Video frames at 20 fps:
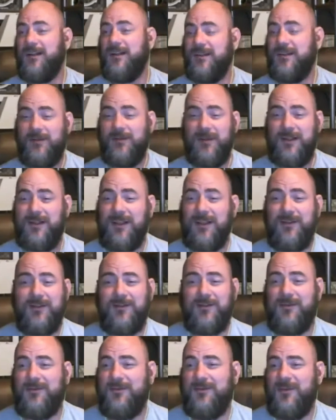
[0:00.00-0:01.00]
I mean,
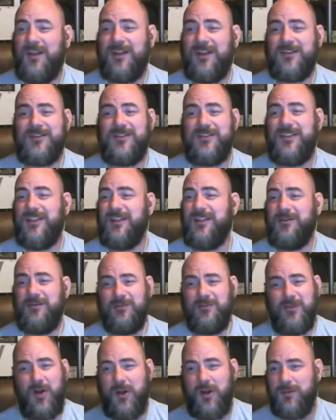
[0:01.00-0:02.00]
even VSG
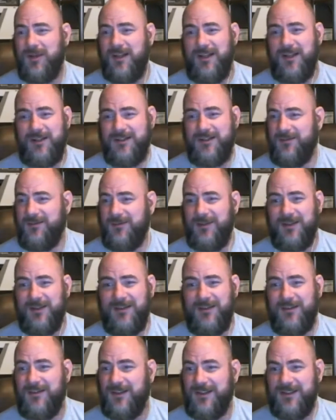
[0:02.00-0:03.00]
carbonation
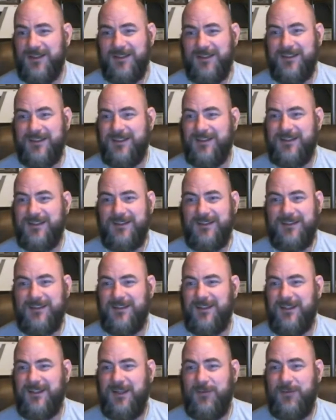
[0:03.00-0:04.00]
was
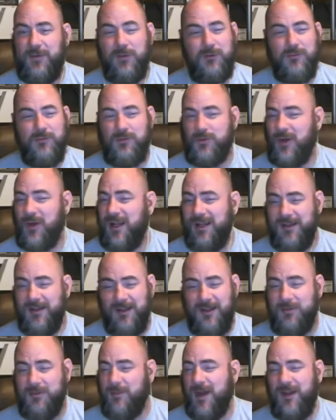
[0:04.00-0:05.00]
like, if you drink,
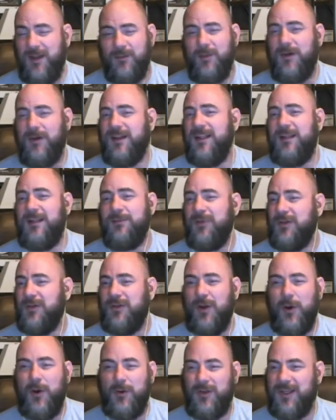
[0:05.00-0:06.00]
you might as well eat
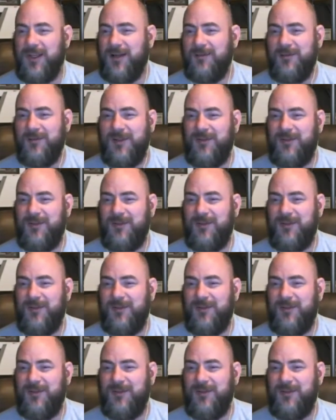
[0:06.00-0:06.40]
plutonium if you